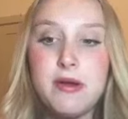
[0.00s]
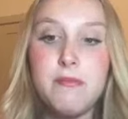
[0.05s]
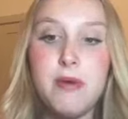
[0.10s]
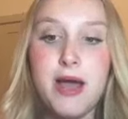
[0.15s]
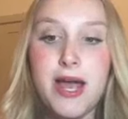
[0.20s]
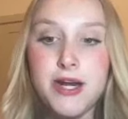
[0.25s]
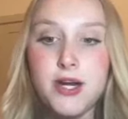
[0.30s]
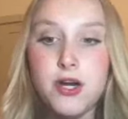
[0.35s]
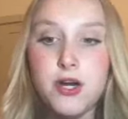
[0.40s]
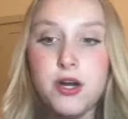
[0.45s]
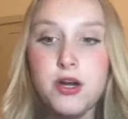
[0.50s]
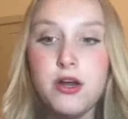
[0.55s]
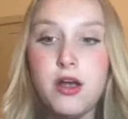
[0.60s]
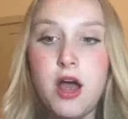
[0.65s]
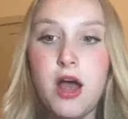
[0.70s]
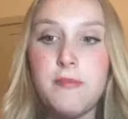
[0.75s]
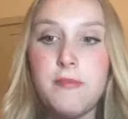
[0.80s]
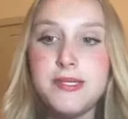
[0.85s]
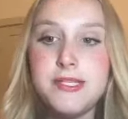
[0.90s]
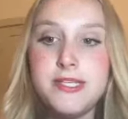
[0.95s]
Minor
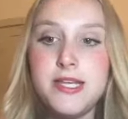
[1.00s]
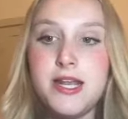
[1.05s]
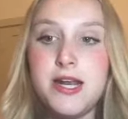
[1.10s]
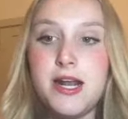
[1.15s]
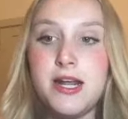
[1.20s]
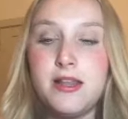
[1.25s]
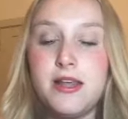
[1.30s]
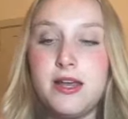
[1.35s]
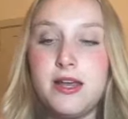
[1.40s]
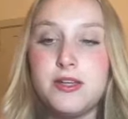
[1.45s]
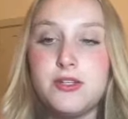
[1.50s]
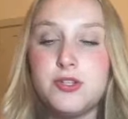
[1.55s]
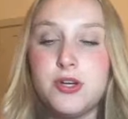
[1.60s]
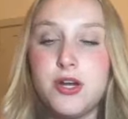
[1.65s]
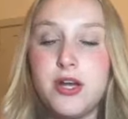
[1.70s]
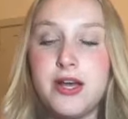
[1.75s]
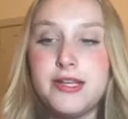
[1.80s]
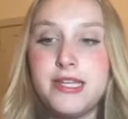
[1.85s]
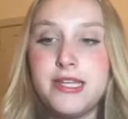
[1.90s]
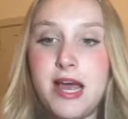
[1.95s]
opposite
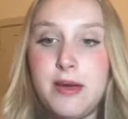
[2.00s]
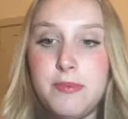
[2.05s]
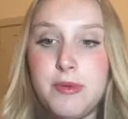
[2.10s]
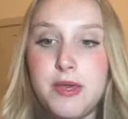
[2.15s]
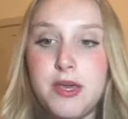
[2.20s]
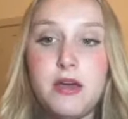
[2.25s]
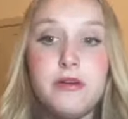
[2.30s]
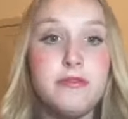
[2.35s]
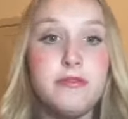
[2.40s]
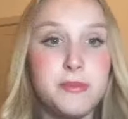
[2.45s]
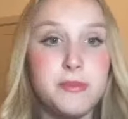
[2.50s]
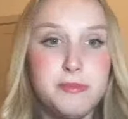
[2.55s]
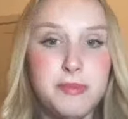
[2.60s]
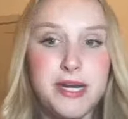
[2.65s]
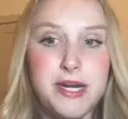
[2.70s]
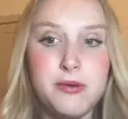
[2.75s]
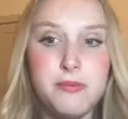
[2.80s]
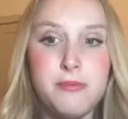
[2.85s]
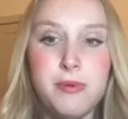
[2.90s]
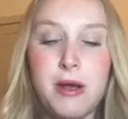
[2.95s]
Alondra Tapia from the
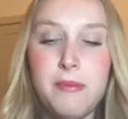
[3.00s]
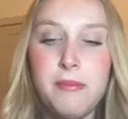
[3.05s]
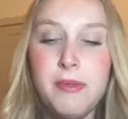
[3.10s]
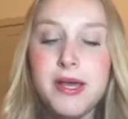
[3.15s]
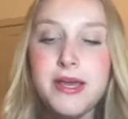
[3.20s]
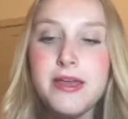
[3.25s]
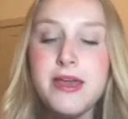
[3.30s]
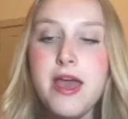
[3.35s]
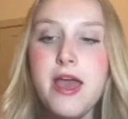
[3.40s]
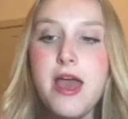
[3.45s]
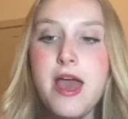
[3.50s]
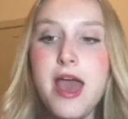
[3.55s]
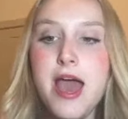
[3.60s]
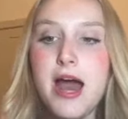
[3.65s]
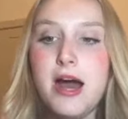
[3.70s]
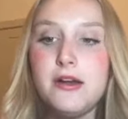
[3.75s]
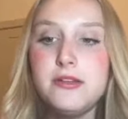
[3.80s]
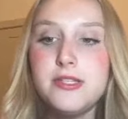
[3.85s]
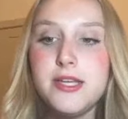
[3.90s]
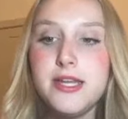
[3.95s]
Dominican Republic,
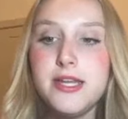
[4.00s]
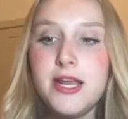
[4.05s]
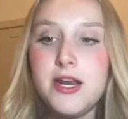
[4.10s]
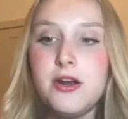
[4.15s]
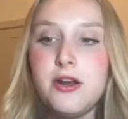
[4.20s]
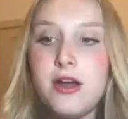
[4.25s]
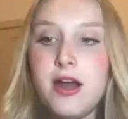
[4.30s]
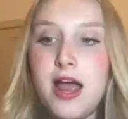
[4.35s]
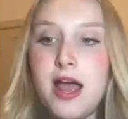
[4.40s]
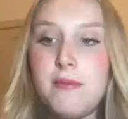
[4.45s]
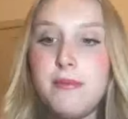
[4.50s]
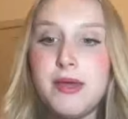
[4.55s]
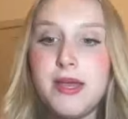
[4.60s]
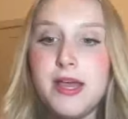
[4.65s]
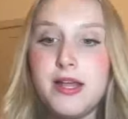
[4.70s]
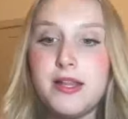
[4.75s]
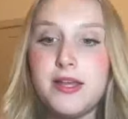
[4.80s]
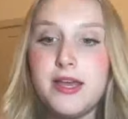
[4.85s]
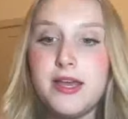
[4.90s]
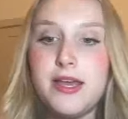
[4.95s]
outside hitter
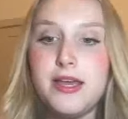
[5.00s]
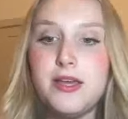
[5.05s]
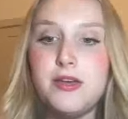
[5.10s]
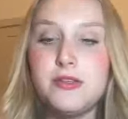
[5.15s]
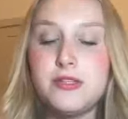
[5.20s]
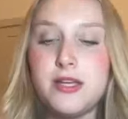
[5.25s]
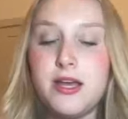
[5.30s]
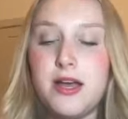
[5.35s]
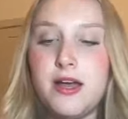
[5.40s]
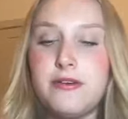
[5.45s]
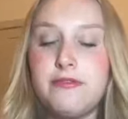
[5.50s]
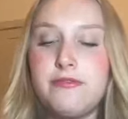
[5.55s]
Abigail Guzan